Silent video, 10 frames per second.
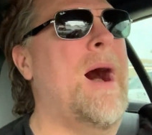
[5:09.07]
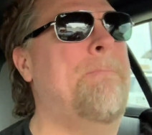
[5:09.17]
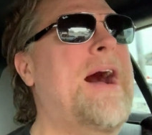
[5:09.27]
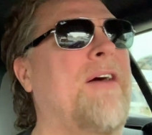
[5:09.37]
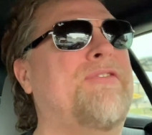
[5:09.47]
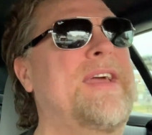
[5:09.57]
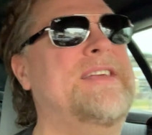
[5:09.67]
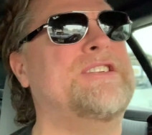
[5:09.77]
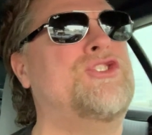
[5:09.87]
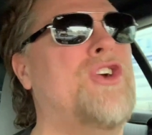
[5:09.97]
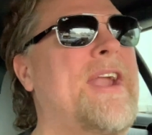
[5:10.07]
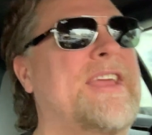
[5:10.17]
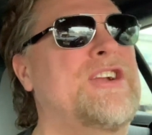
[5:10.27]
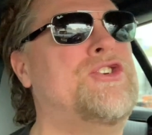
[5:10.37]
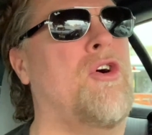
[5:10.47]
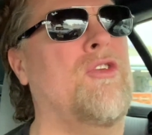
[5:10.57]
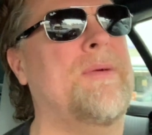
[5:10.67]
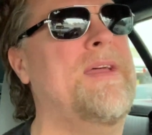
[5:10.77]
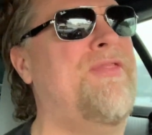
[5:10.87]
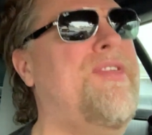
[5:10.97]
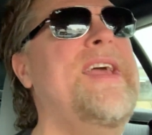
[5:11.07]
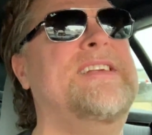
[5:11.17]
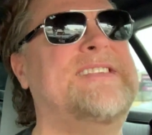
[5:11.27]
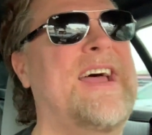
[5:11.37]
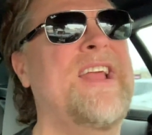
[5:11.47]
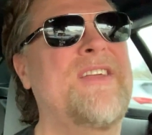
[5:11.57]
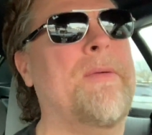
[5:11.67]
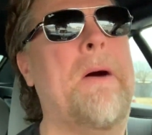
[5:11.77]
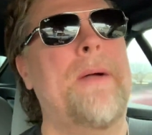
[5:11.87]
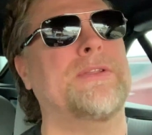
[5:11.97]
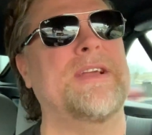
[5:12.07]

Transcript: about things and trying to control them in things that the Bible